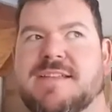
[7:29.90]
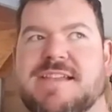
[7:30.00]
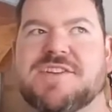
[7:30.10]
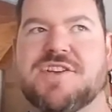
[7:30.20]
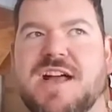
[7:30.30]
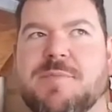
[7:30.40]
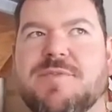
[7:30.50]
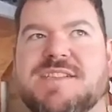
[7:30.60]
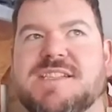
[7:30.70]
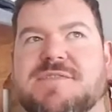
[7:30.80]
There's actually a couple
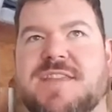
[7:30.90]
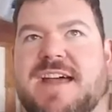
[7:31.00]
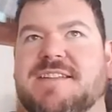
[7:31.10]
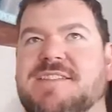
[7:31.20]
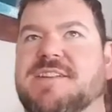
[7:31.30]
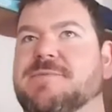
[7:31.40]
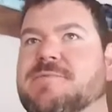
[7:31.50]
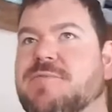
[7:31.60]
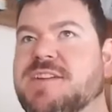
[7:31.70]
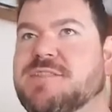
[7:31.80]
reasons for that.
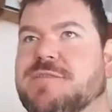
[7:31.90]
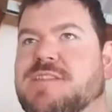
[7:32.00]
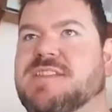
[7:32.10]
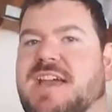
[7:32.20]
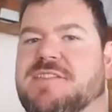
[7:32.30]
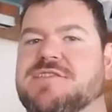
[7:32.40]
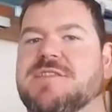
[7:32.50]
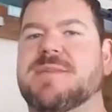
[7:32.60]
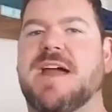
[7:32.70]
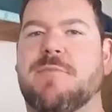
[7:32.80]
So, reason for this live
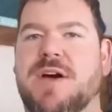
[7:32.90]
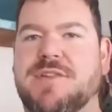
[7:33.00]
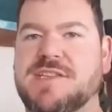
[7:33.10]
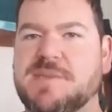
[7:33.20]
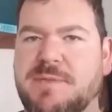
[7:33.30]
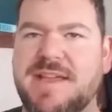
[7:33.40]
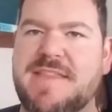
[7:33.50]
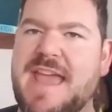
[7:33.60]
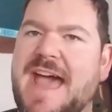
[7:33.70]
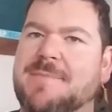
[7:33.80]
stream, kind of wanted to explain
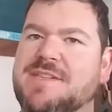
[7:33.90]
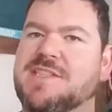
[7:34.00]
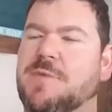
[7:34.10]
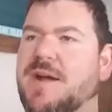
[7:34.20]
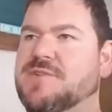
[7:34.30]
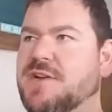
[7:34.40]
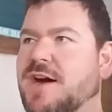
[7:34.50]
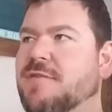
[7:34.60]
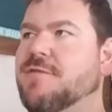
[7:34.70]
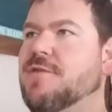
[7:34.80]
the absence, why I was
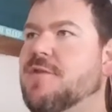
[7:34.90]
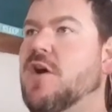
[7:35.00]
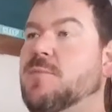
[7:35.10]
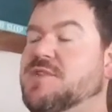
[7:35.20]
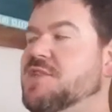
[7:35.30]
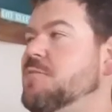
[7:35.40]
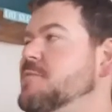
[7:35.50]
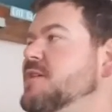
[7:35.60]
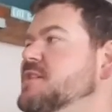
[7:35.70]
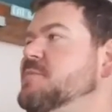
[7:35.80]
gone for almost
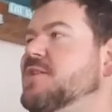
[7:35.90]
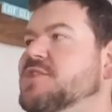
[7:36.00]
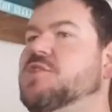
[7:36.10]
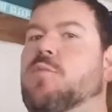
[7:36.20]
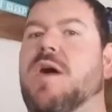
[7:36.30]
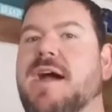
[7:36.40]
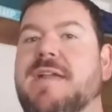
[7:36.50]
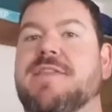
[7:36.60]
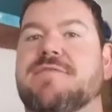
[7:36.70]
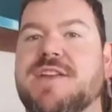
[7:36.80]
three months, but also
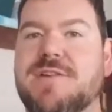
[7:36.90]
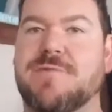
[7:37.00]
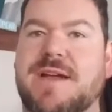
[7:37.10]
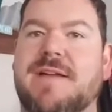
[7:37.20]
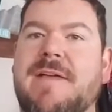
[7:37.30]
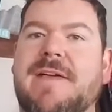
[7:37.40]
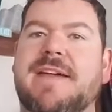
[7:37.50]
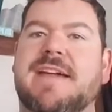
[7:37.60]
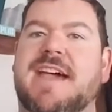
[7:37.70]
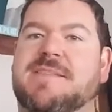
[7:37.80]
why the video rate
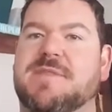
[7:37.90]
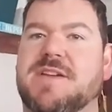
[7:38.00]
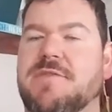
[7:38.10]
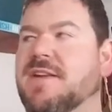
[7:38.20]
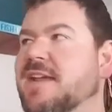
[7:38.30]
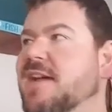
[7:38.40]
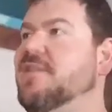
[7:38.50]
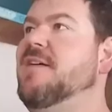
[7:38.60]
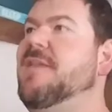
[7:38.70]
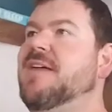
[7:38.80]
has been going
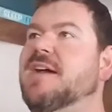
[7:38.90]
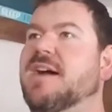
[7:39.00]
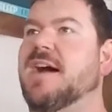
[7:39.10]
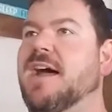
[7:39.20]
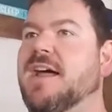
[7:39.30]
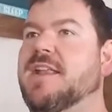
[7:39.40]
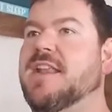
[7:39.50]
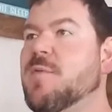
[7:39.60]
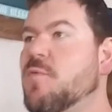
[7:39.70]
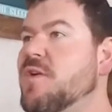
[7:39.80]
down. Uh,
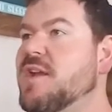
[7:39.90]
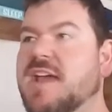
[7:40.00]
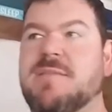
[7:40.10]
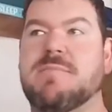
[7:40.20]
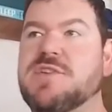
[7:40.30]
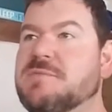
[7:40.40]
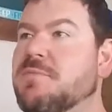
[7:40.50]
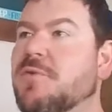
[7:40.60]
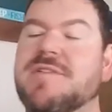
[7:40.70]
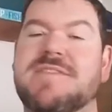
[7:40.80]
number one and most
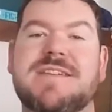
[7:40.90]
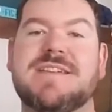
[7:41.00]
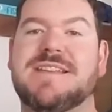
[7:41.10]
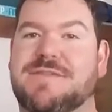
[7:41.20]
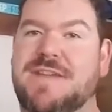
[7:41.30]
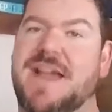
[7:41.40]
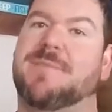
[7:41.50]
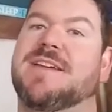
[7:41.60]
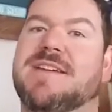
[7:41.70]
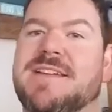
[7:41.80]
important thing is
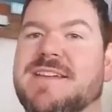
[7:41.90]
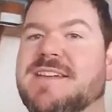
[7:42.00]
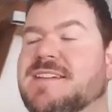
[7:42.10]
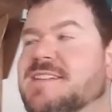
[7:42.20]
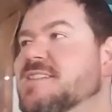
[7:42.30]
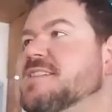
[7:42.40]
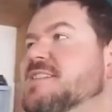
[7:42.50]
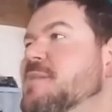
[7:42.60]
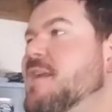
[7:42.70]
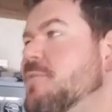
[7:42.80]
family. Is
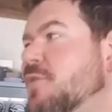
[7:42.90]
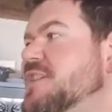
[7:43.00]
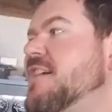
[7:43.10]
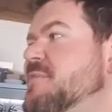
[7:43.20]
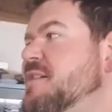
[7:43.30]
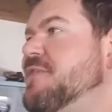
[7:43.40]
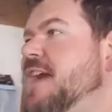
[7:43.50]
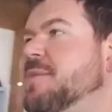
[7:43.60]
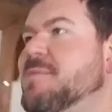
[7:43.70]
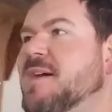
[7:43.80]
spending more time with my family.